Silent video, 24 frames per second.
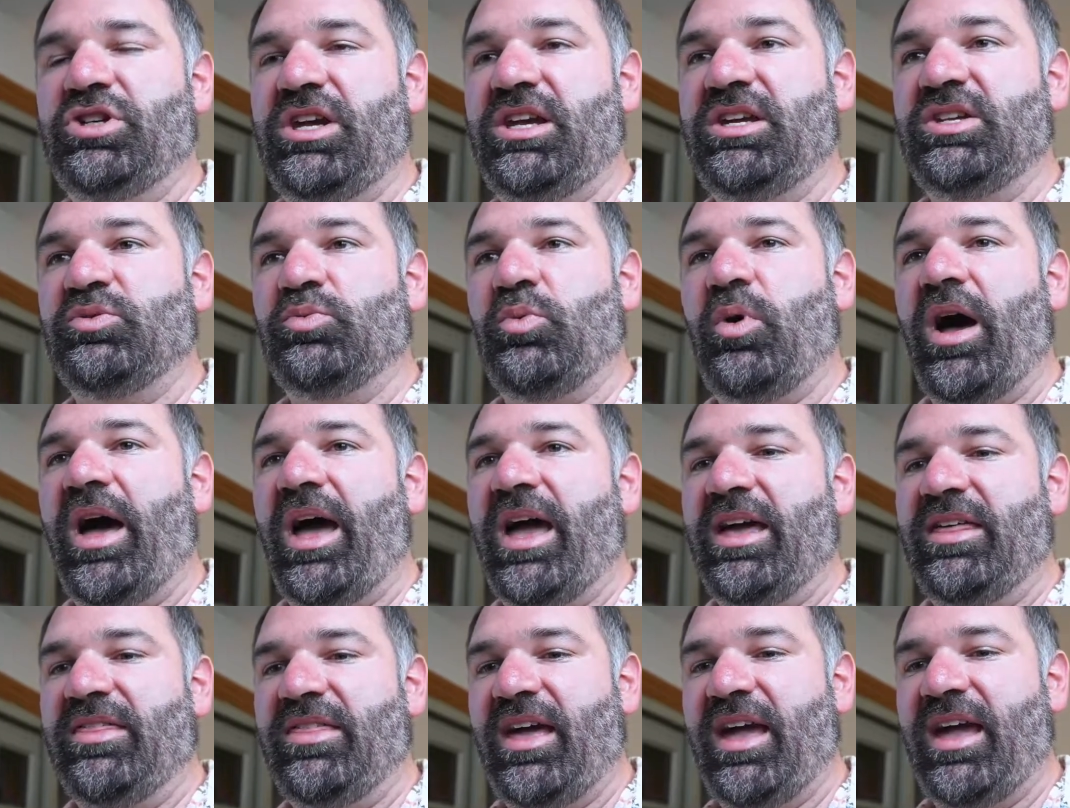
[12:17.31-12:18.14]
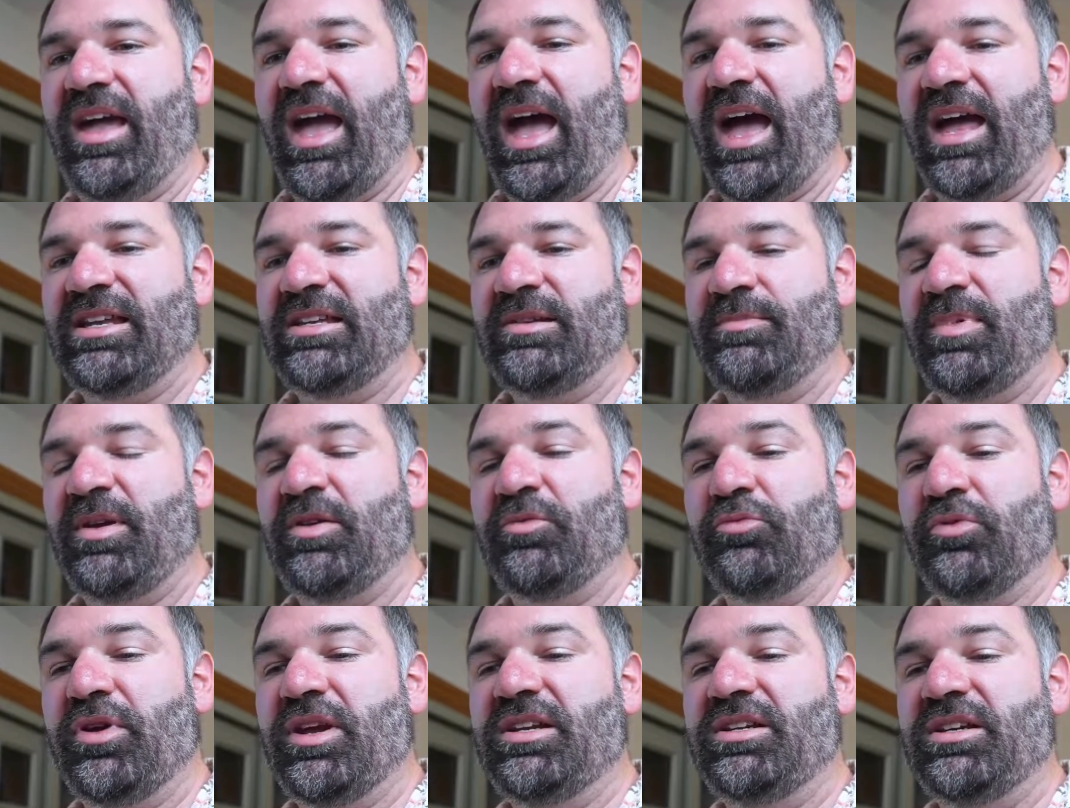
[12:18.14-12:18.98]
is why they had to be
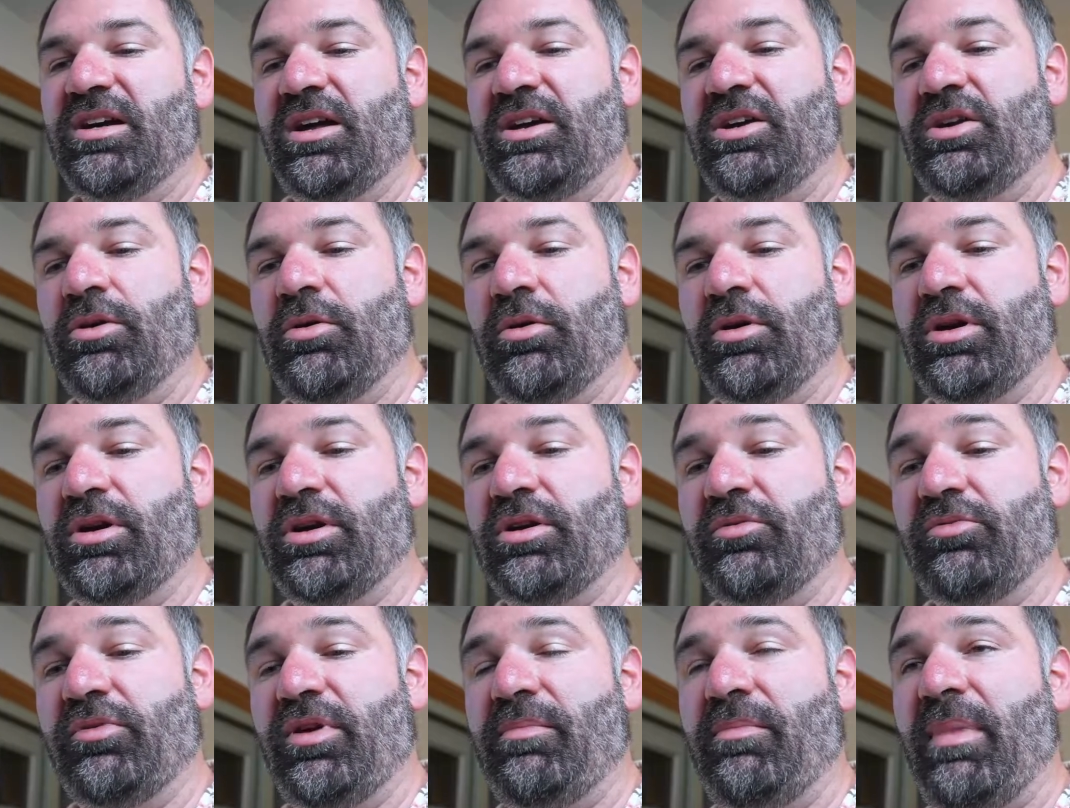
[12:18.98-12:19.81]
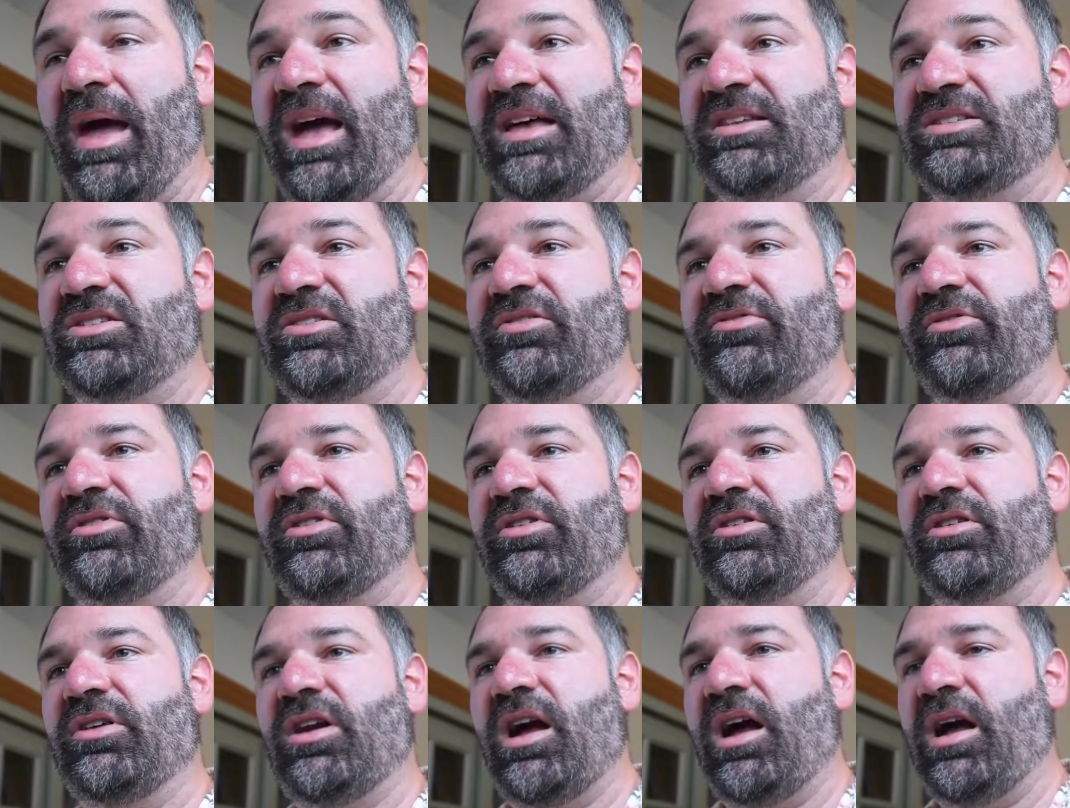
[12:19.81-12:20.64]
redone in order to remaster
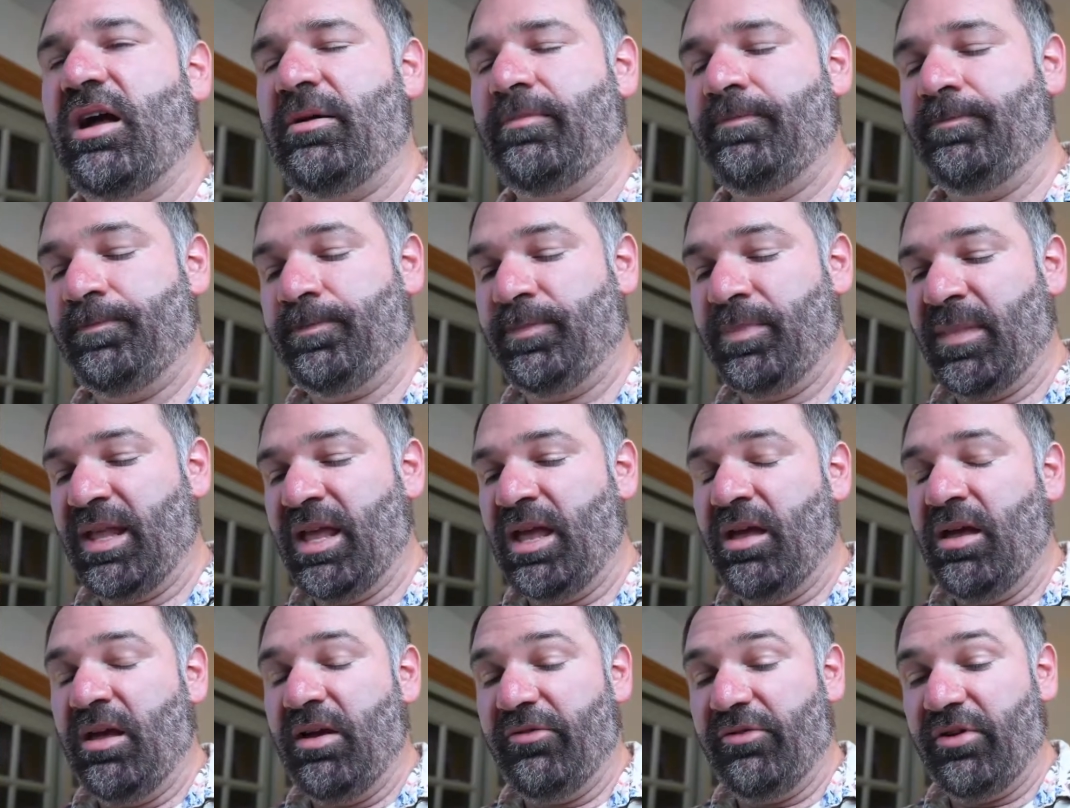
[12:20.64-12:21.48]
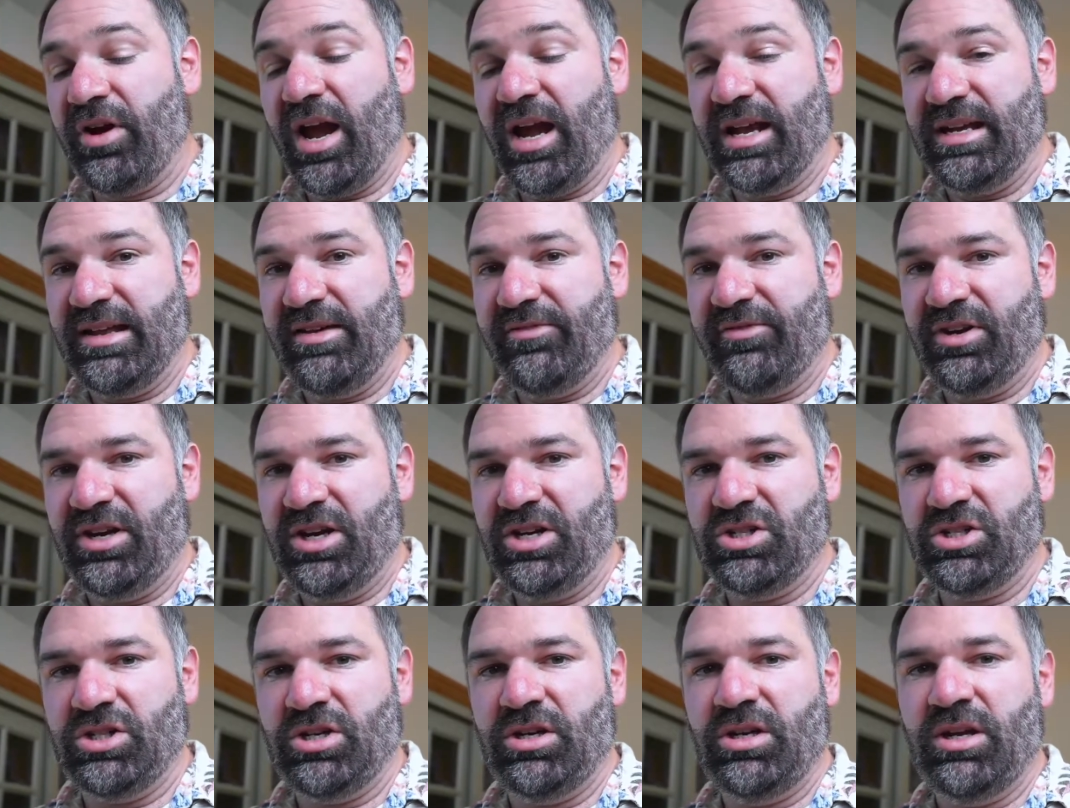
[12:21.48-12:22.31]
for high
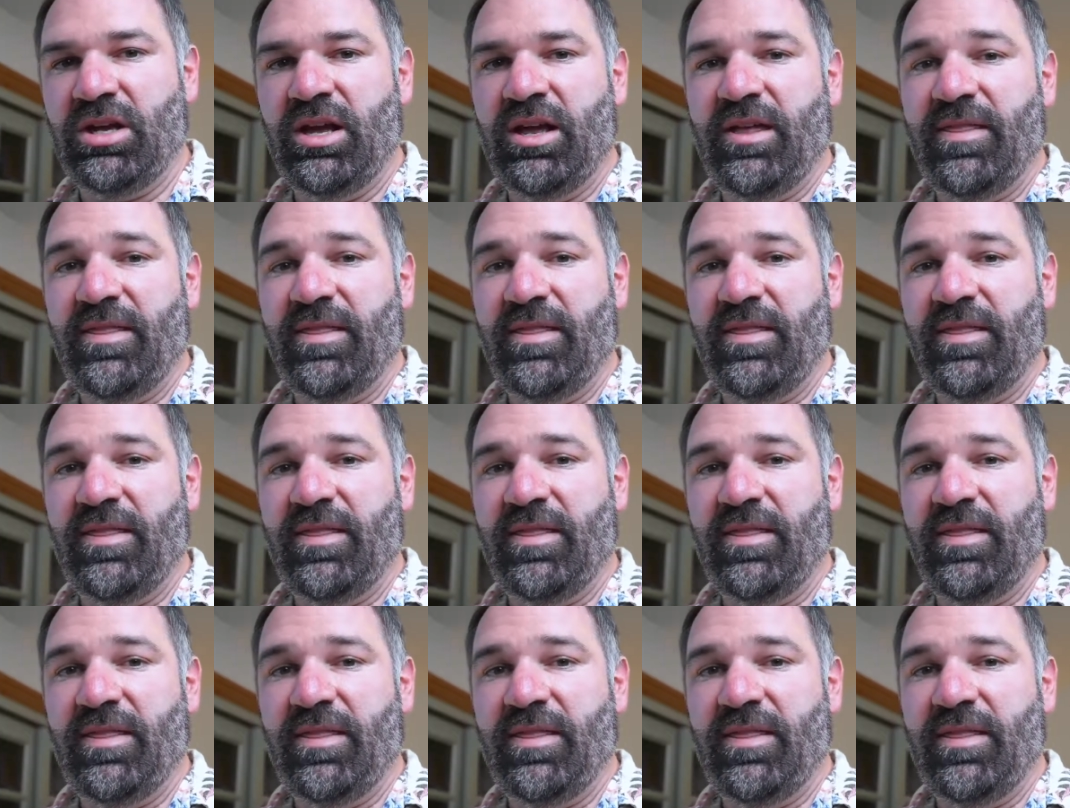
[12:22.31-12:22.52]
definition.